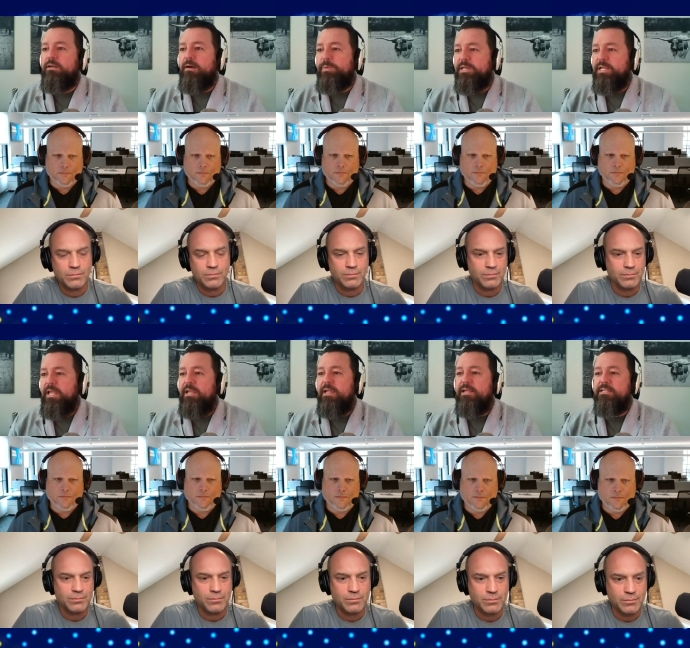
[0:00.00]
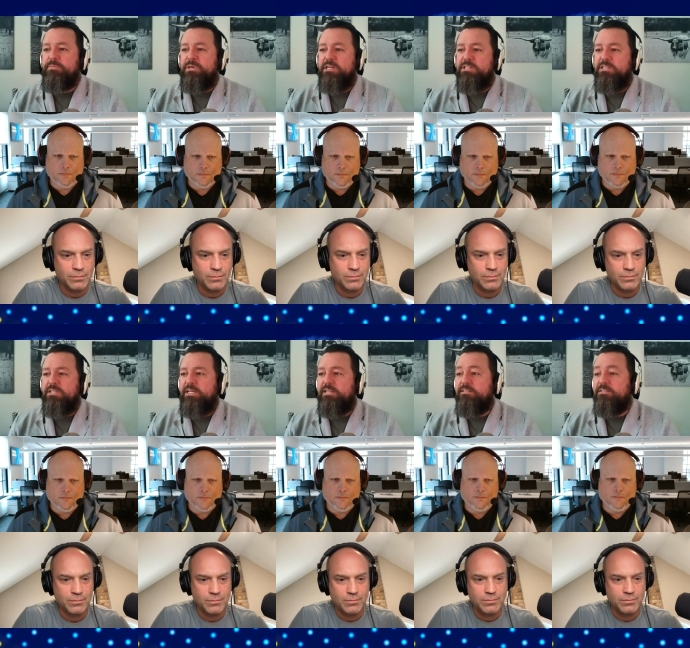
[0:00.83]
Speaker 1: Company A has production
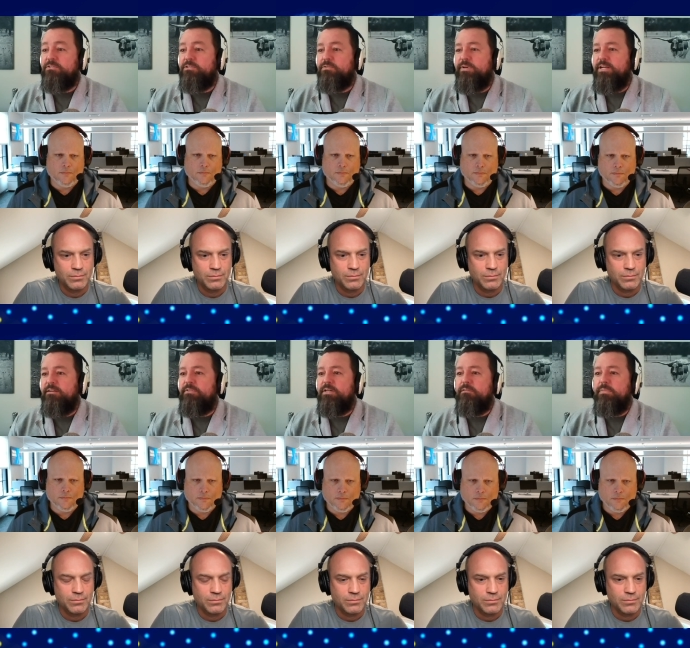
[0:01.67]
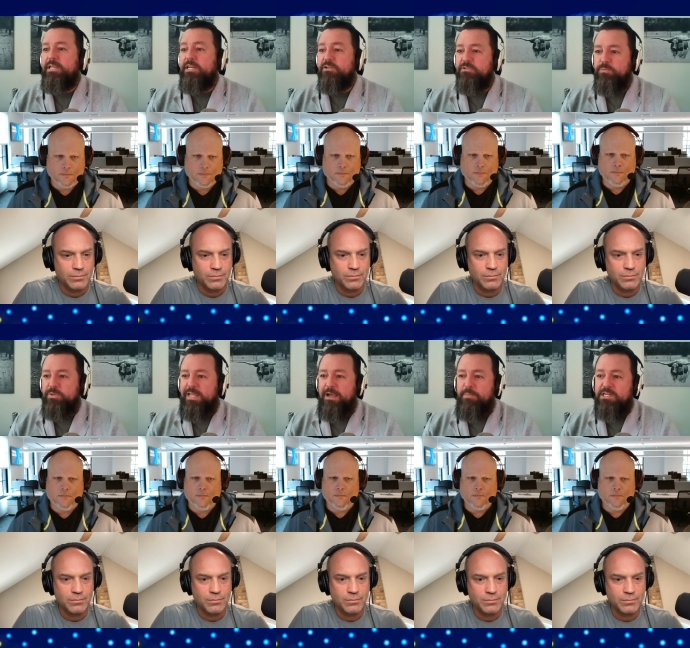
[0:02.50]
lines. There's 3 of them. Here's
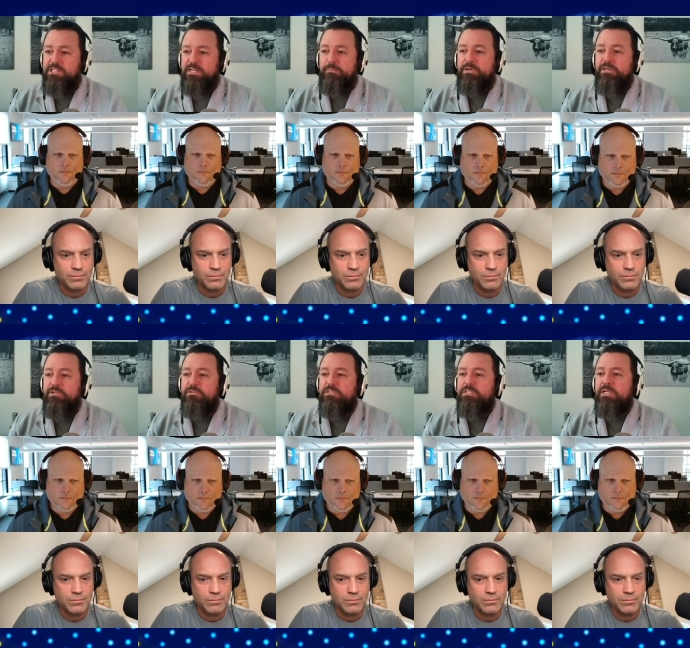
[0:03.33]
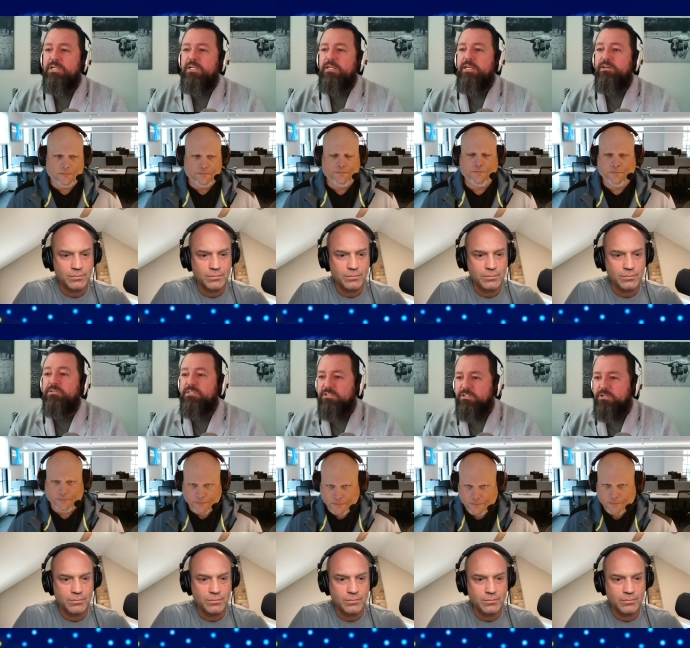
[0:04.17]
how much it can produce.
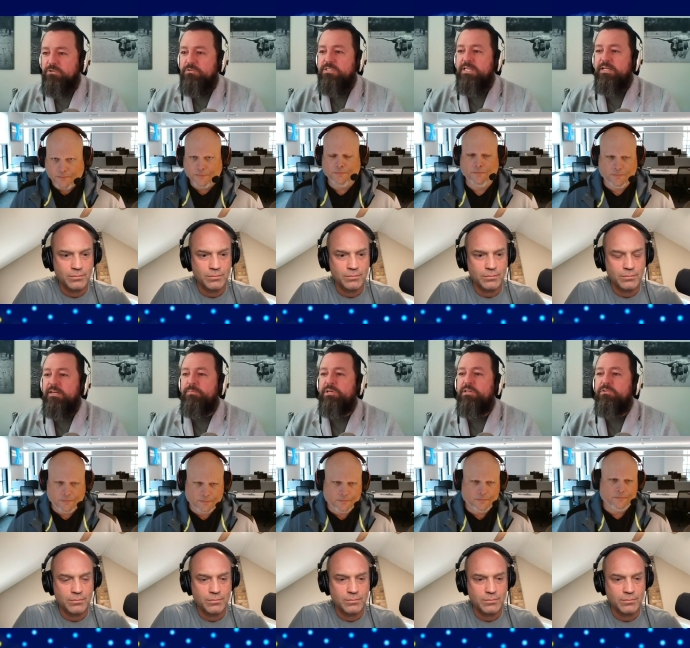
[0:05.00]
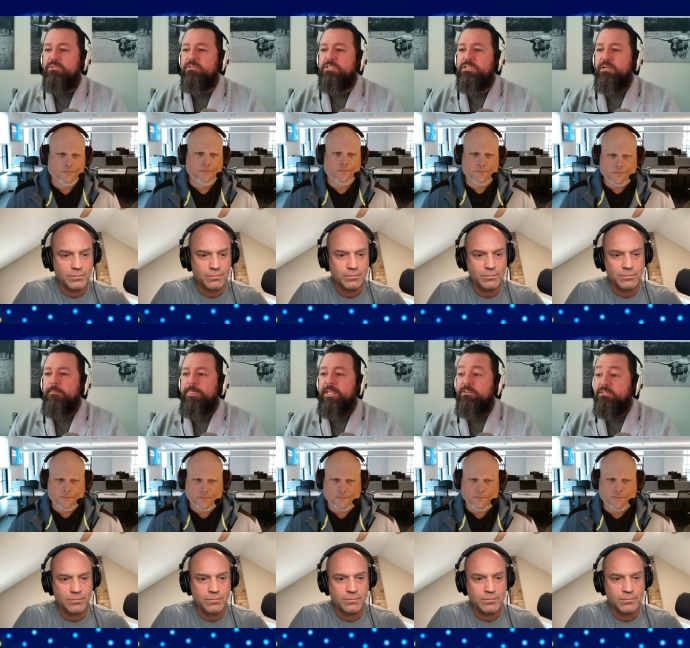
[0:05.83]
Here's the SKUs that it can produce.
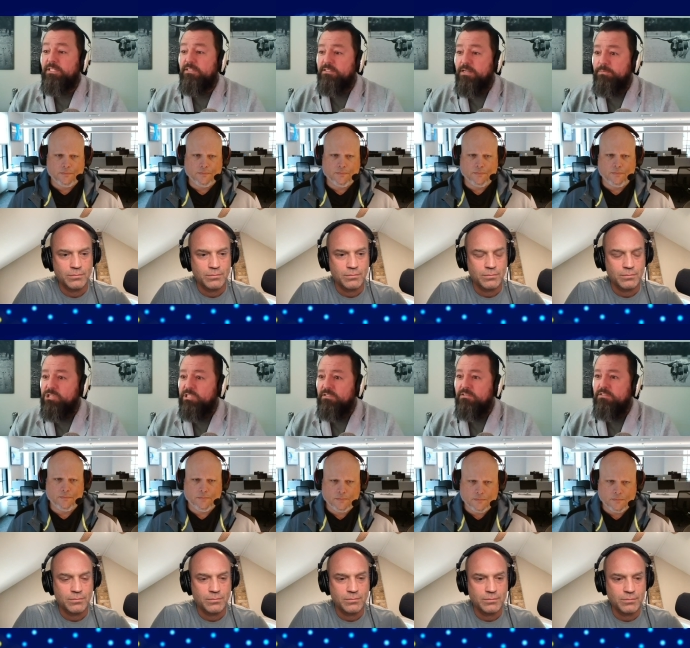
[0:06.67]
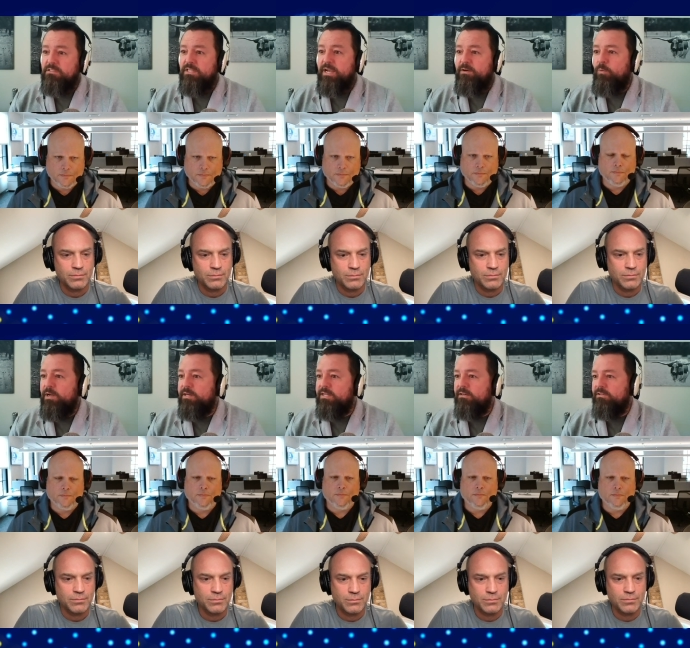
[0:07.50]
Here's the assumptions. Line
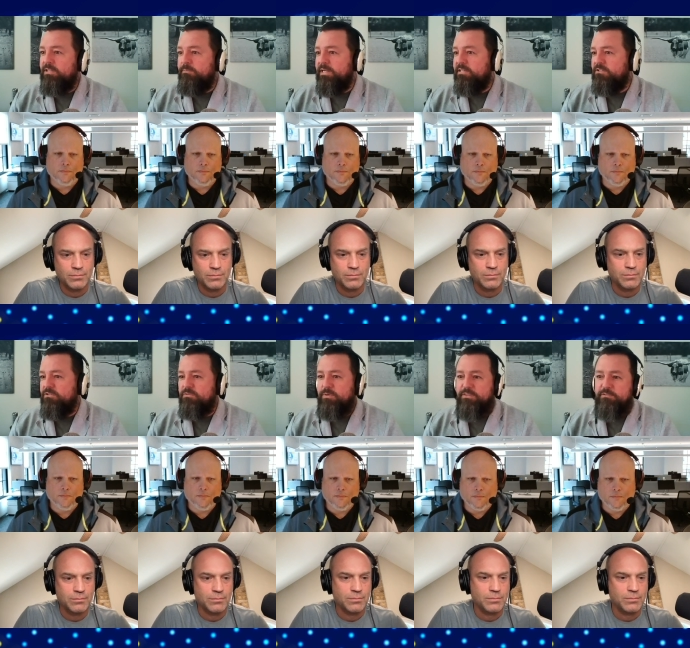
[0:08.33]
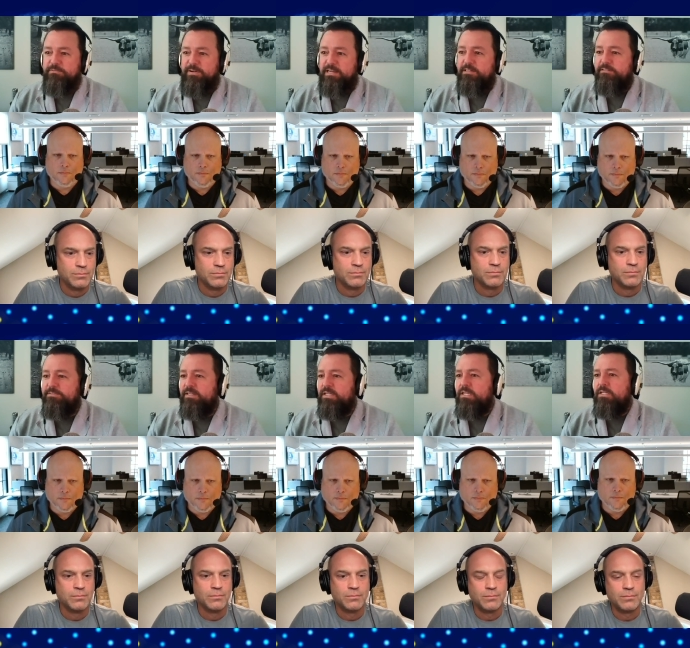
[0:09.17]
1 can only make SKUs 1 through 5.
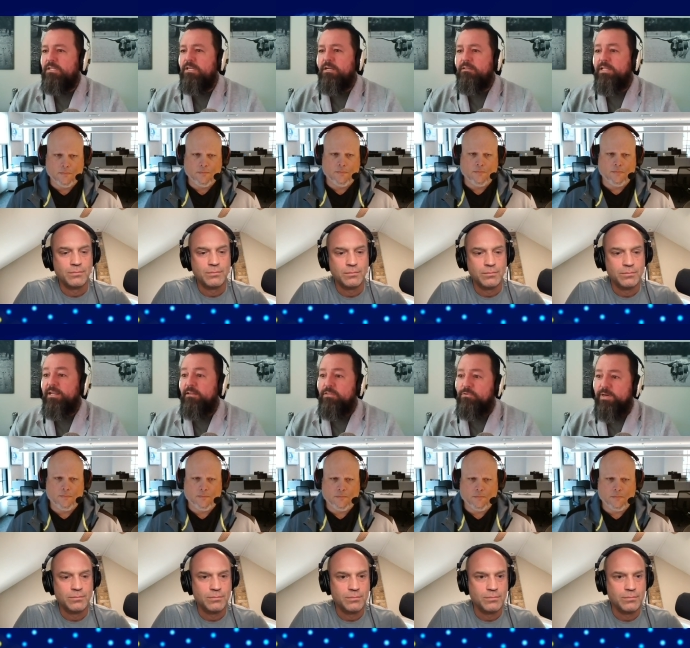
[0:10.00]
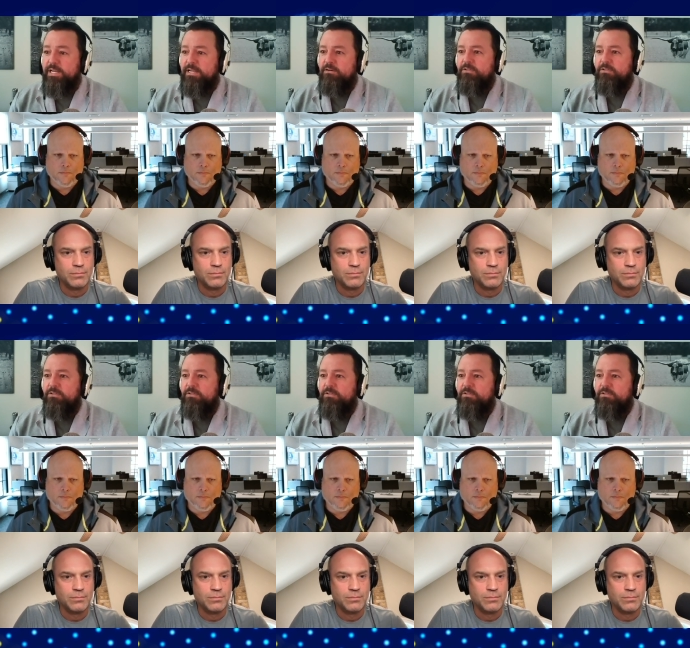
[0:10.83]
Line 3 can